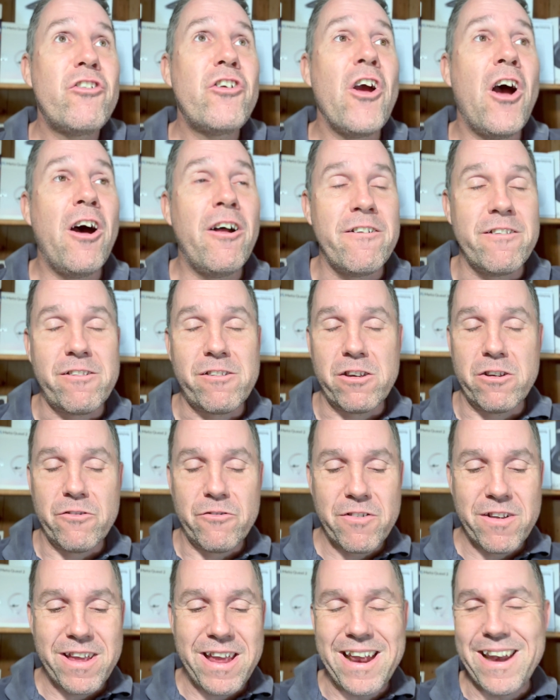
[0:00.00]
chance
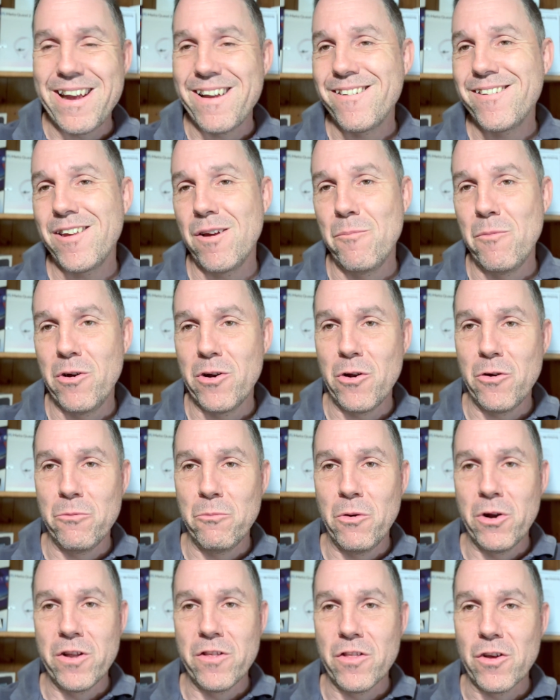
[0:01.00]
of getting someone
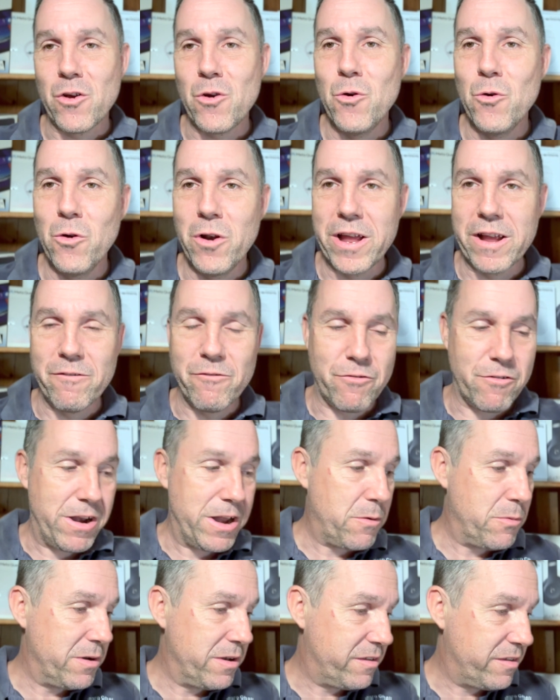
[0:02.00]
on one of the calling
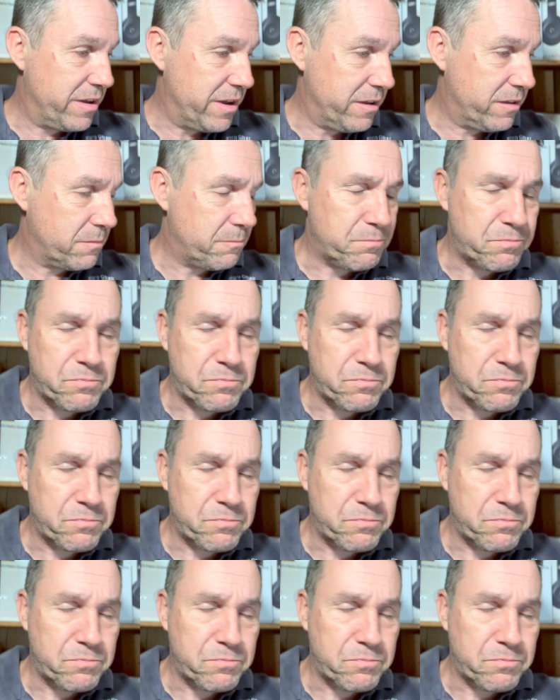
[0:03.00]
frequencies.